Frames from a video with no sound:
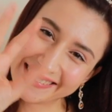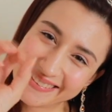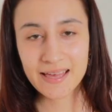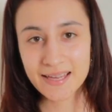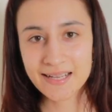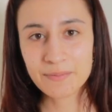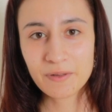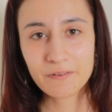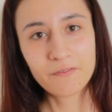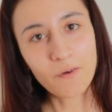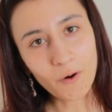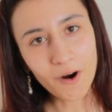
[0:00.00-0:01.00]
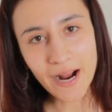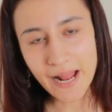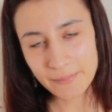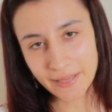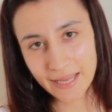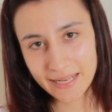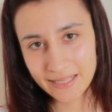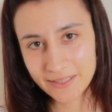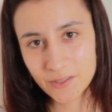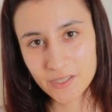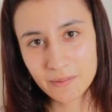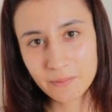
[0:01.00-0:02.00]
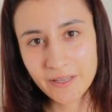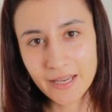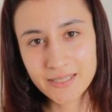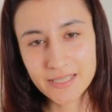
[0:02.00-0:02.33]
And before I'm heading to Shibuya